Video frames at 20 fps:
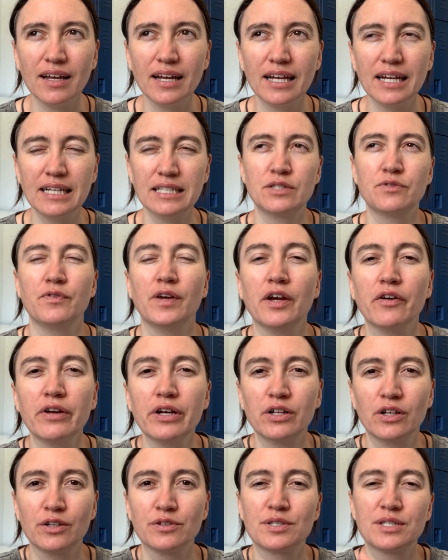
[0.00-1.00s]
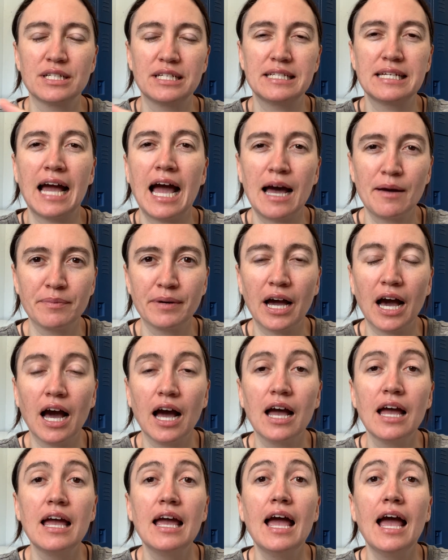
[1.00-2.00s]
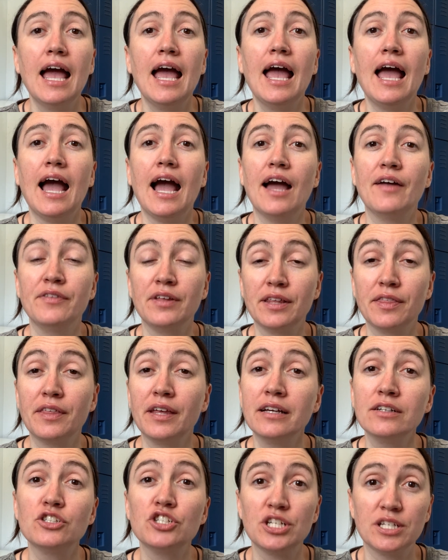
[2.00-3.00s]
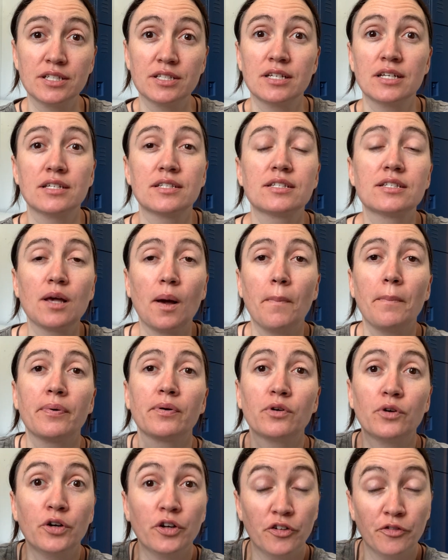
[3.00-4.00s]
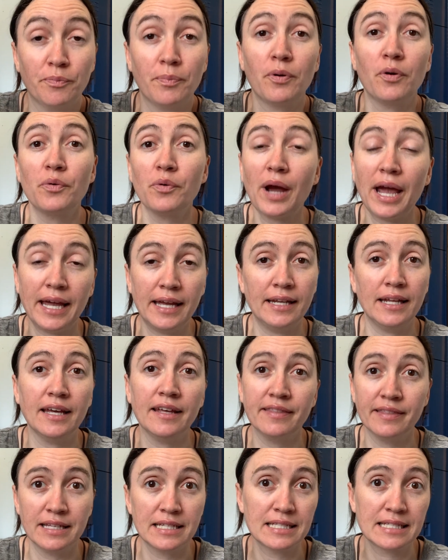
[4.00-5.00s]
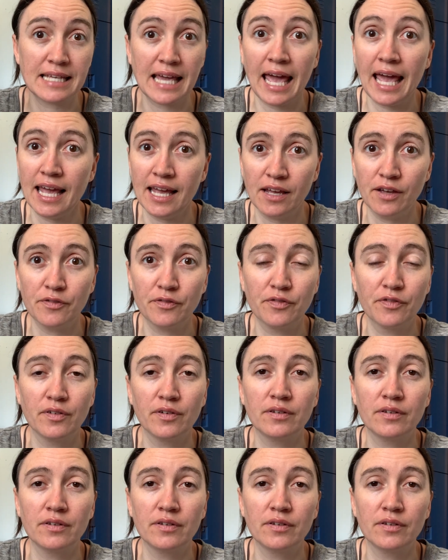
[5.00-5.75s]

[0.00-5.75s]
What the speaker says: It's very close to Tabgha, and I think Jesus could have prayed in this cave,